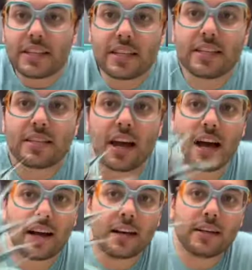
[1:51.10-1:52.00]
is
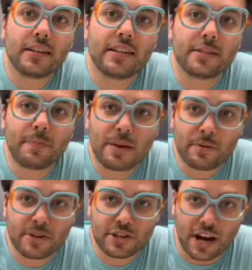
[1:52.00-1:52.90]
he's
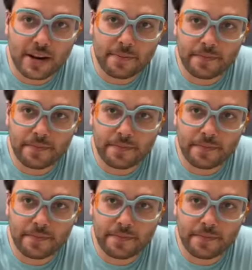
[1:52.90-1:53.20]
paper mache.